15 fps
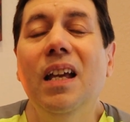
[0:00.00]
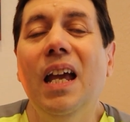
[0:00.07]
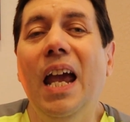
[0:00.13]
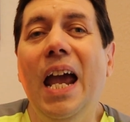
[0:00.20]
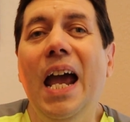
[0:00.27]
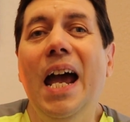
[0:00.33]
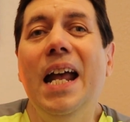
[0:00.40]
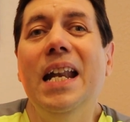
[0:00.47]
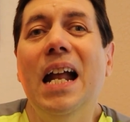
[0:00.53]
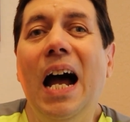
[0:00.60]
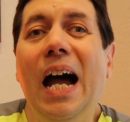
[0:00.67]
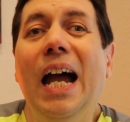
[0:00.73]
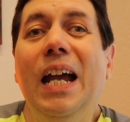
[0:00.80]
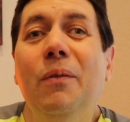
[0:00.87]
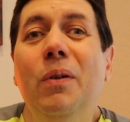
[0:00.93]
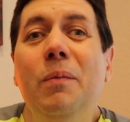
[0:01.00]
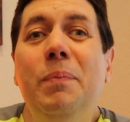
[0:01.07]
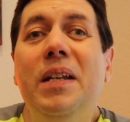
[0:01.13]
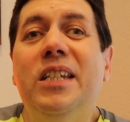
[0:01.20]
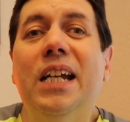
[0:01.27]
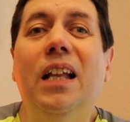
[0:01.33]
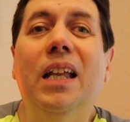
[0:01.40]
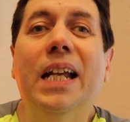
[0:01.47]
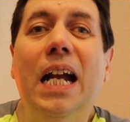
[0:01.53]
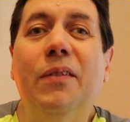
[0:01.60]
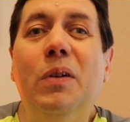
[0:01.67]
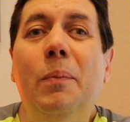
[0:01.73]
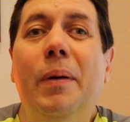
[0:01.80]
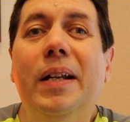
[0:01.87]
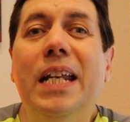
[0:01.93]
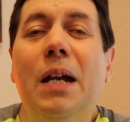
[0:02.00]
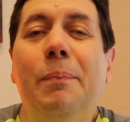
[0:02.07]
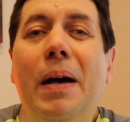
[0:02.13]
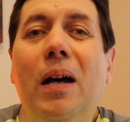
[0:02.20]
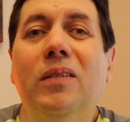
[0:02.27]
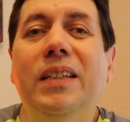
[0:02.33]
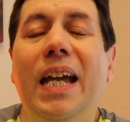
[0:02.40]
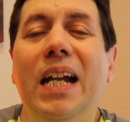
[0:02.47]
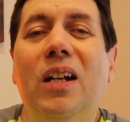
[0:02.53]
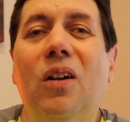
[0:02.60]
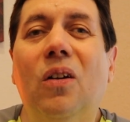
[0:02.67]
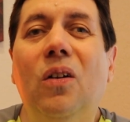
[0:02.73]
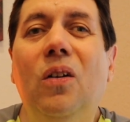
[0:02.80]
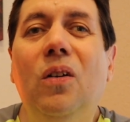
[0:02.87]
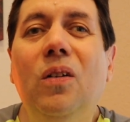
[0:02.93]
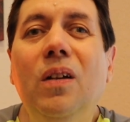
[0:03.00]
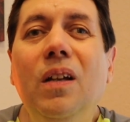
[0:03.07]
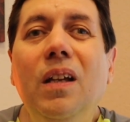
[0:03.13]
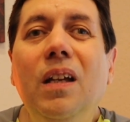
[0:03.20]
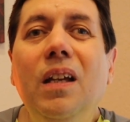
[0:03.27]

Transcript: and I would be telling everybody about that girl,